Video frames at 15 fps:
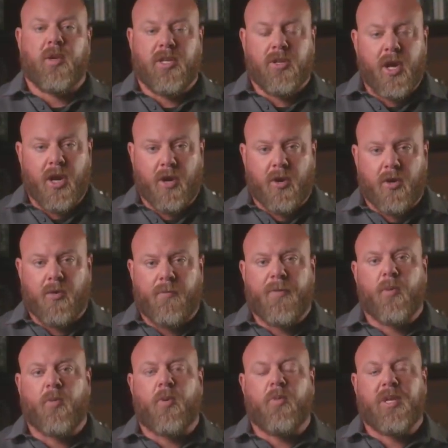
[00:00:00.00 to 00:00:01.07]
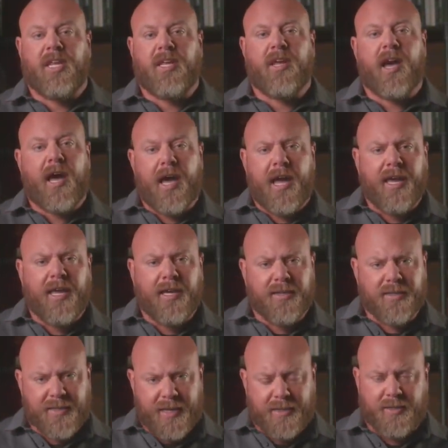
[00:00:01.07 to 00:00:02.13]
know that when we need high
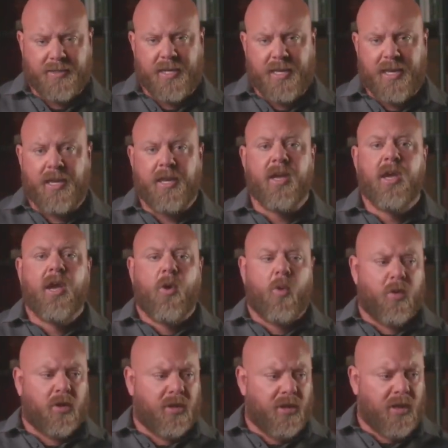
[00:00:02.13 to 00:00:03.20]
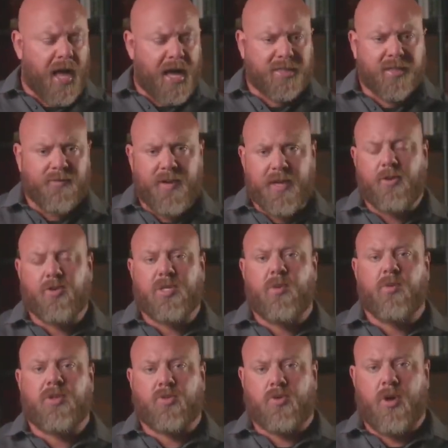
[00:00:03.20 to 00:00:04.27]
intensity or lots of energy
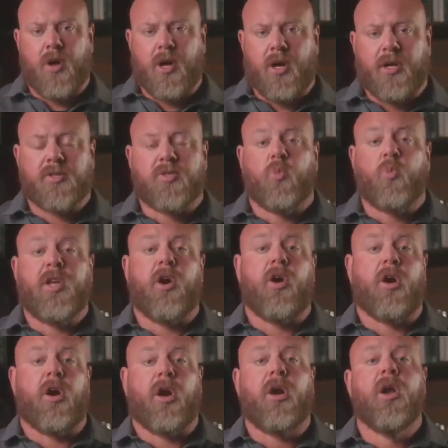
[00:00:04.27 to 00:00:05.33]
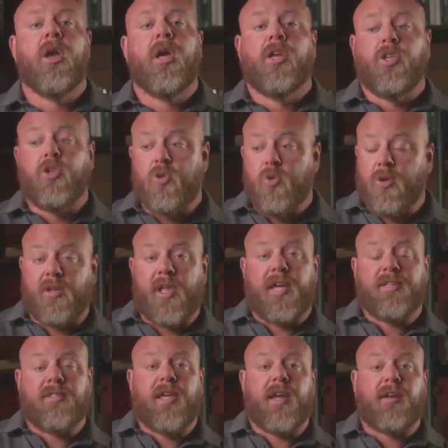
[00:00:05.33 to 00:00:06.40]
withdrawals, we are
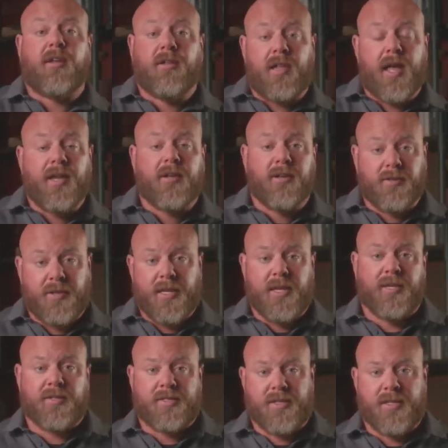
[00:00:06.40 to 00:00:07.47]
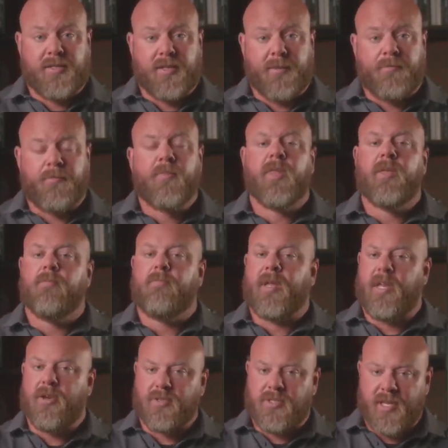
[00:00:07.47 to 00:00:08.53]
utilizing that glycolytic system. But
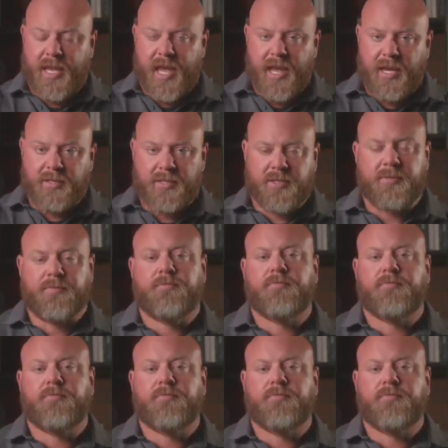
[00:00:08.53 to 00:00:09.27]
here's the case.